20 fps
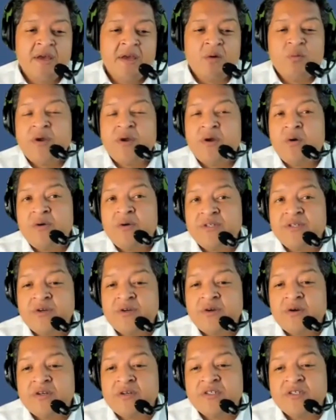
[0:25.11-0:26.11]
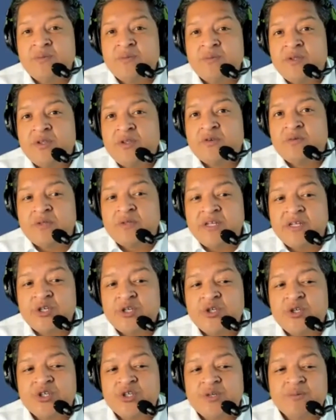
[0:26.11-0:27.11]
We always encourage the building of
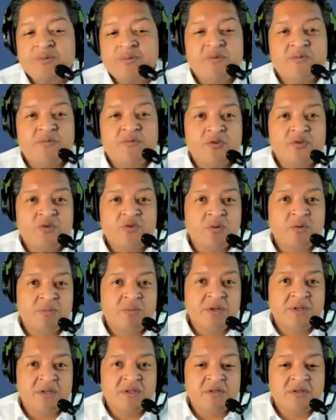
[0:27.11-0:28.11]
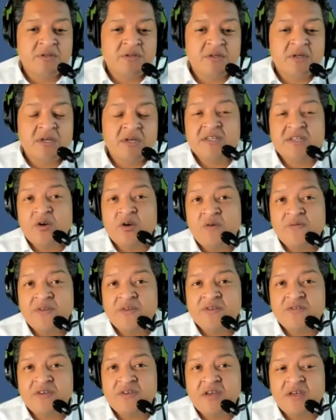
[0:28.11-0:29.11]
relationships before doing business. As I
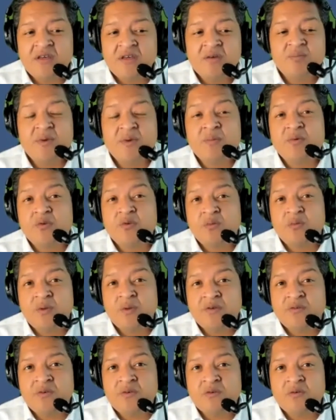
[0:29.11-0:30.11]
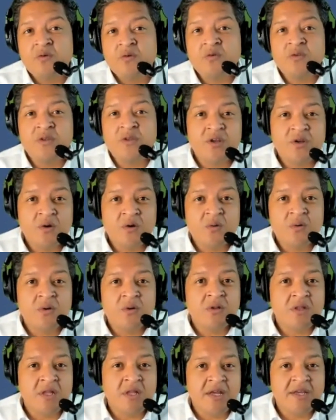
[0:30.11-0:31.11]
often say, people do business who they know,
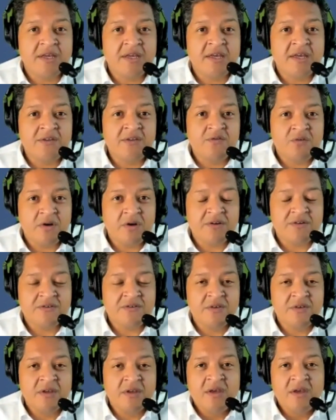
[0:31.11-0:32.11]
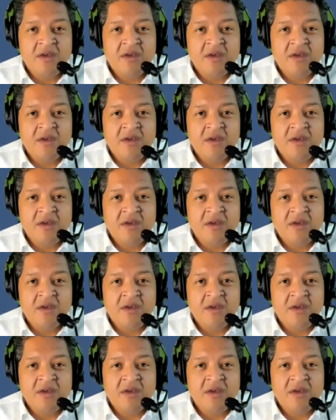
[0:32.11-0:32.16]
like, and trust.